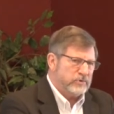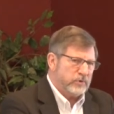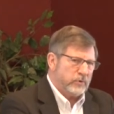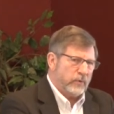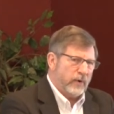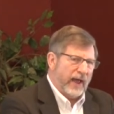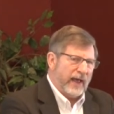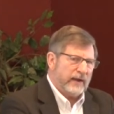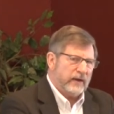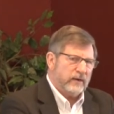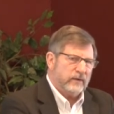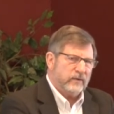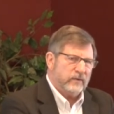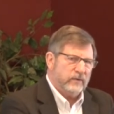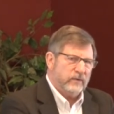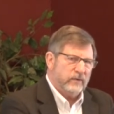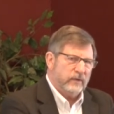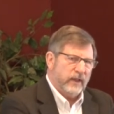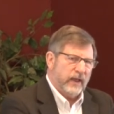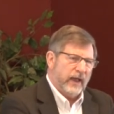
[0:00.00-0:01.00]

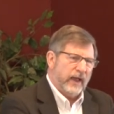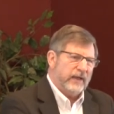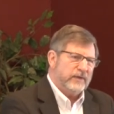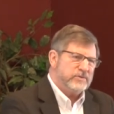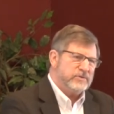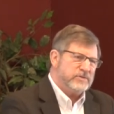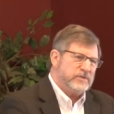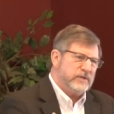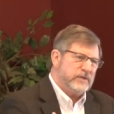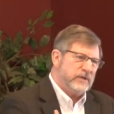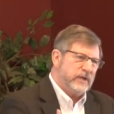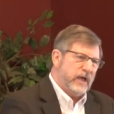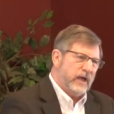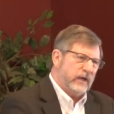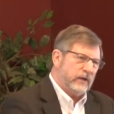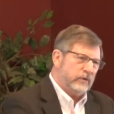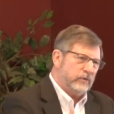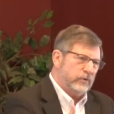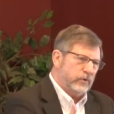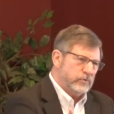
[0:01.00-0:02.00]
tyrannical as he
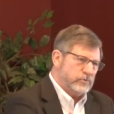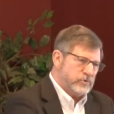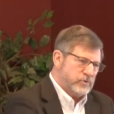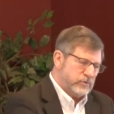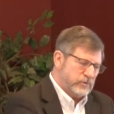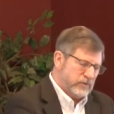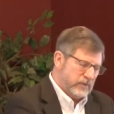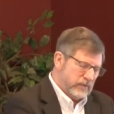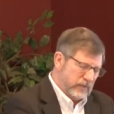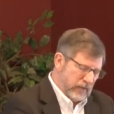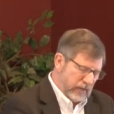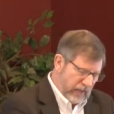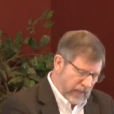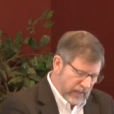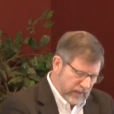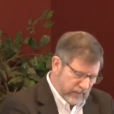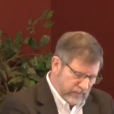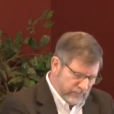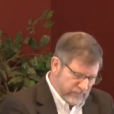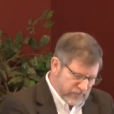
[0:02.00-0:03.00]
got closer to the
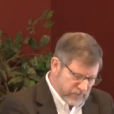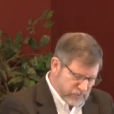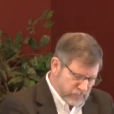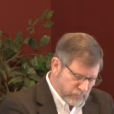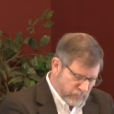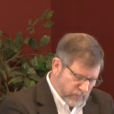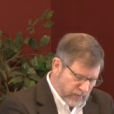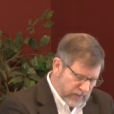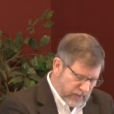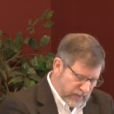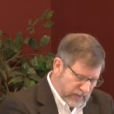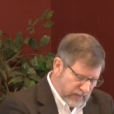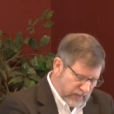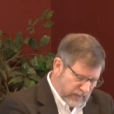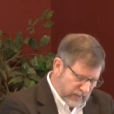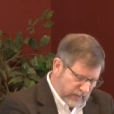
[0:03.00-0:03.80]
end of his reign.